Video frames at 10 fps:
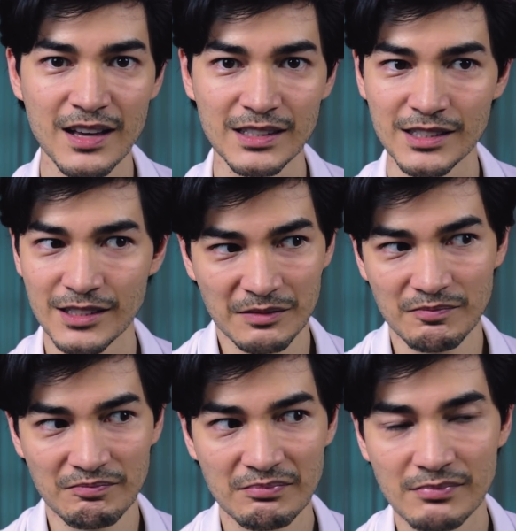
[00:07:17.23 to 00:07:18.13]
is
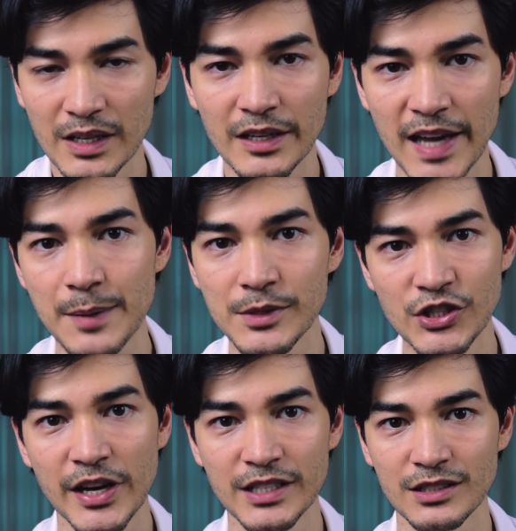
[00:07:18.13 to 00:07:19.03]

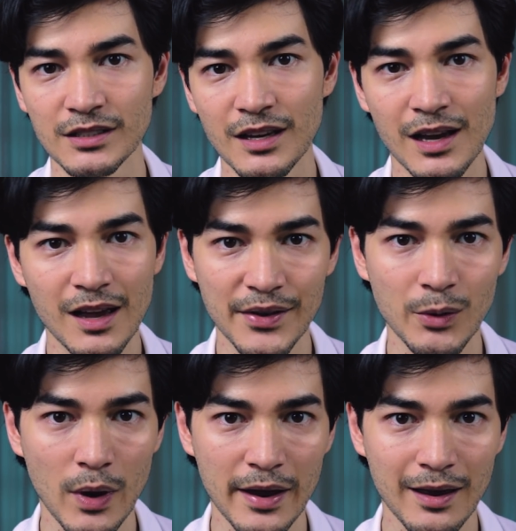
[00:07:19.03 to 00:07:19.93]
game-changing in
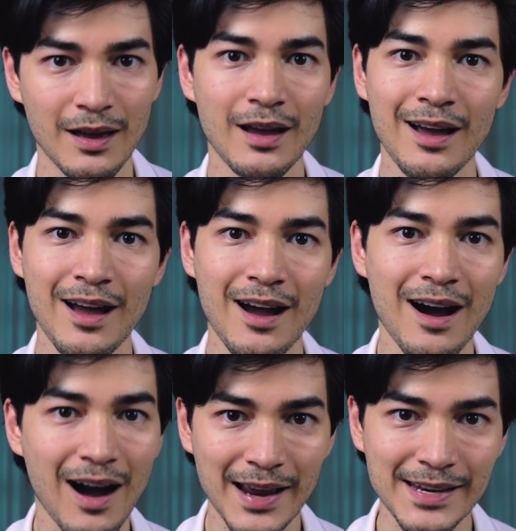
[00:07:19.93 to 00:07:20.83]
a way.
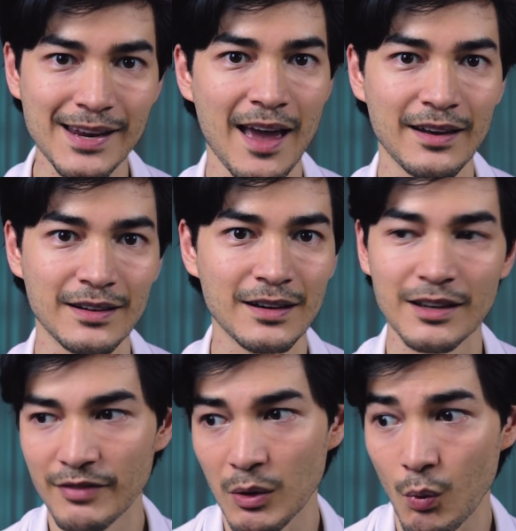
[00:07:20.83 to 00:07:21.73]
I can,
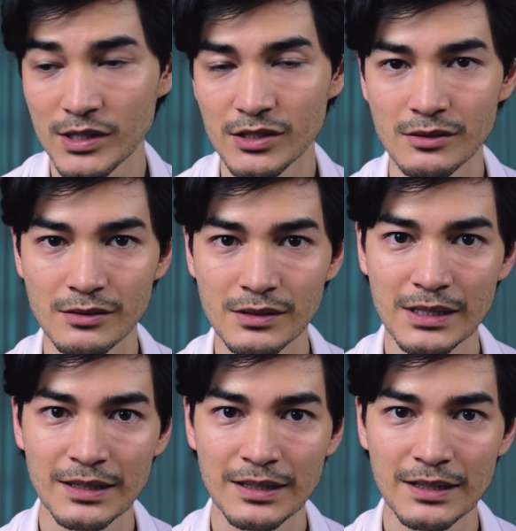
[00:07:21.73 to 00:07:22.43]
if I want to,